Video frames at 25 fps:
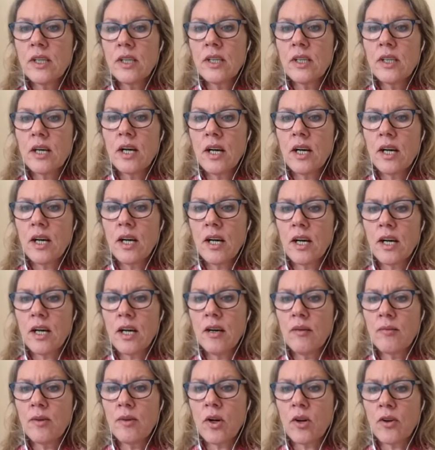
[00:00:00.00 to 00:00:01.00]

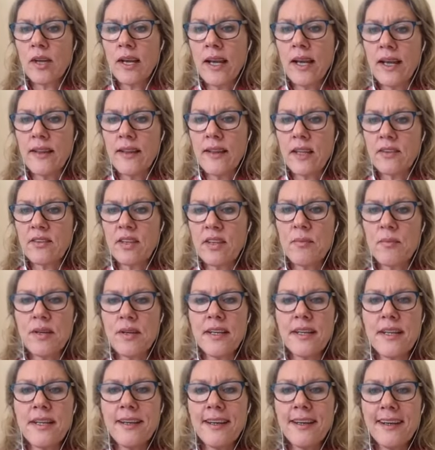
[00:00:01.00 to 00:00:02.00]
Okay, there's
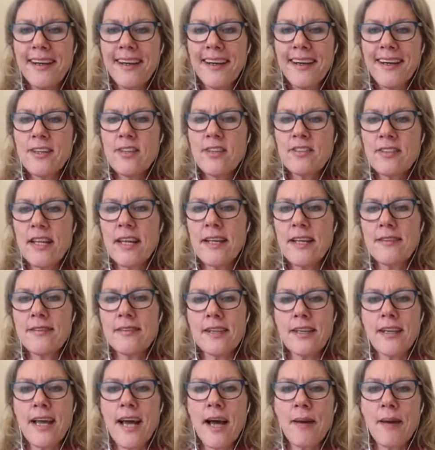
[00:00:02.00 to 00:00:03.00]
somebody,
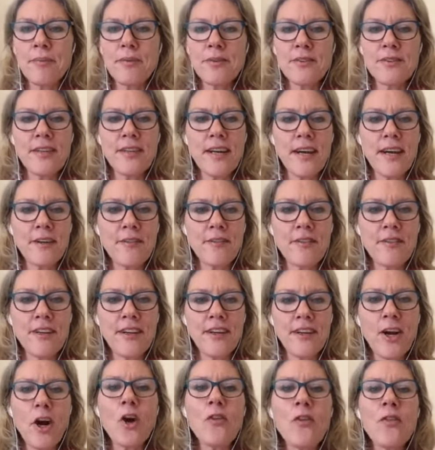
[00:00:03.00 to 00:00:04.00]
Stacy, apple cider
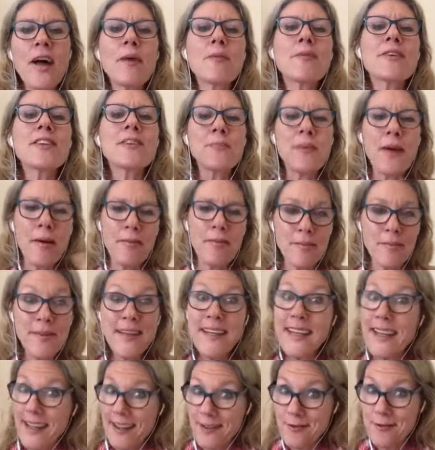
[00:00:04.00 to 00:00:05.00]
vinegar. Oh, that was
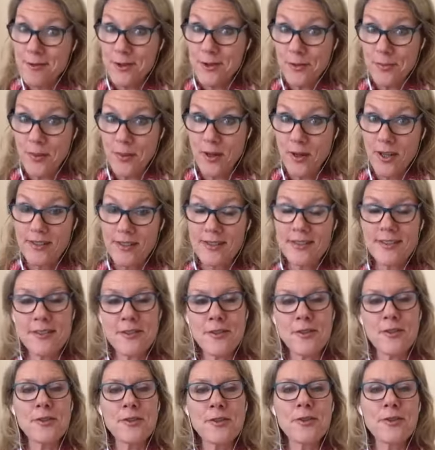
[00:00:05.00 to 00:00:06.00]
probably in response
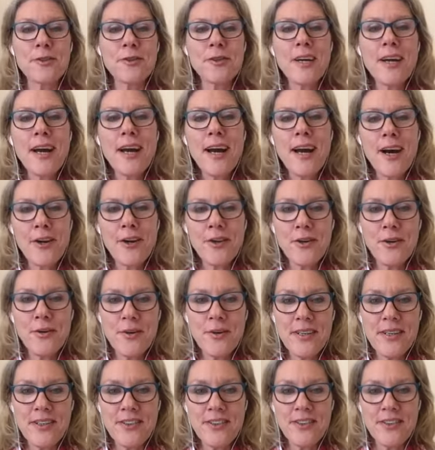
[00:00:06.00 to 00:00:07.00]
to how do you
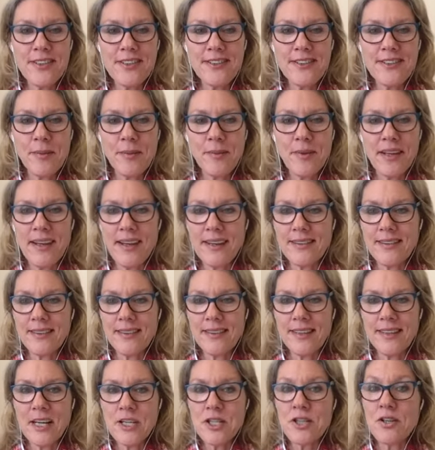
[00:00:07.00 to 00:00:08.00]
increase stomach
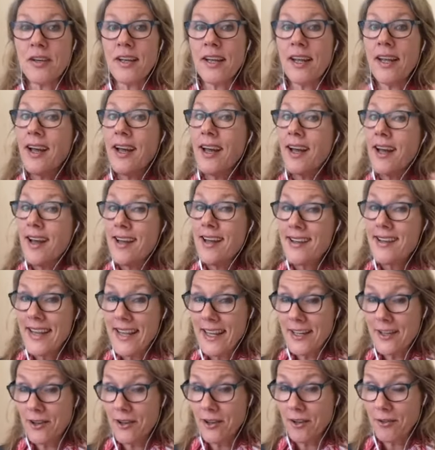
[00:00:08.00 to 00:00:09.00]
acid naturally.
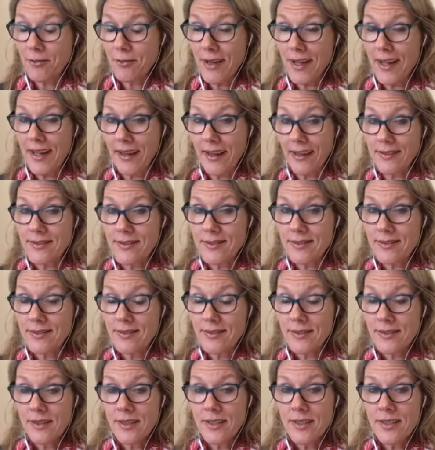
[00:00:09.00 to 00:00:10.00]
Incorrect.
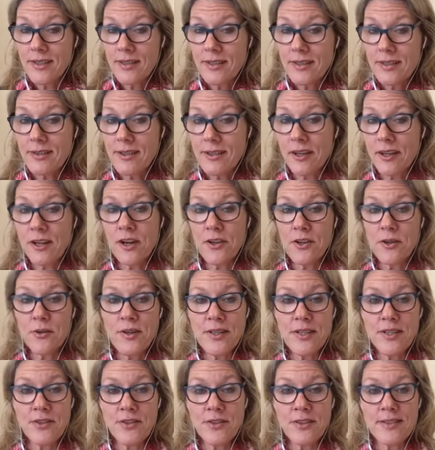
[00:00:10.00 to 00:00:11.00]
It's not how you
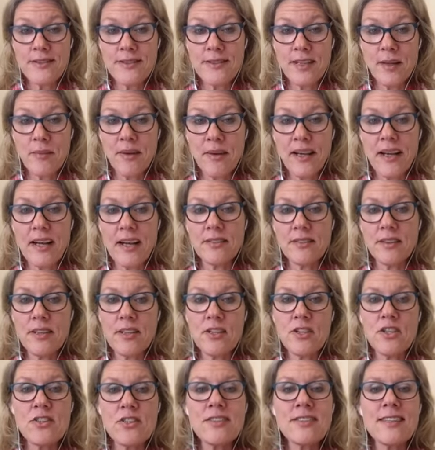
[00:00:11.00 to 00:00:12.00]
increase stomach acid.
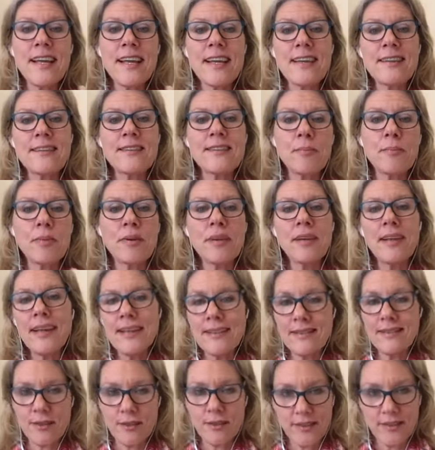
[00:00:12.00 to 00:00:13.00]
It just takes the
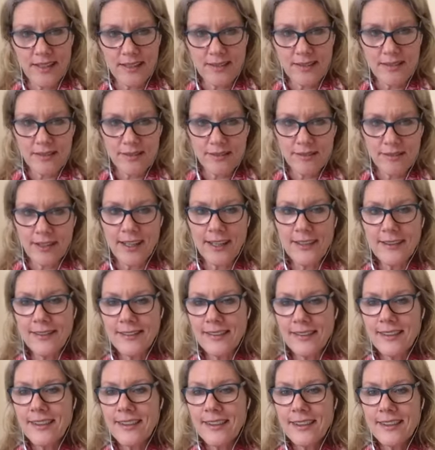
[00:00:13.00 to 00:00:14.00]
place of it, right?
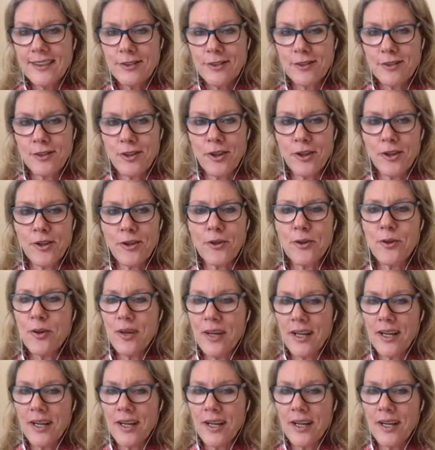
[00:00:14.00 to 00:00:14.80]
So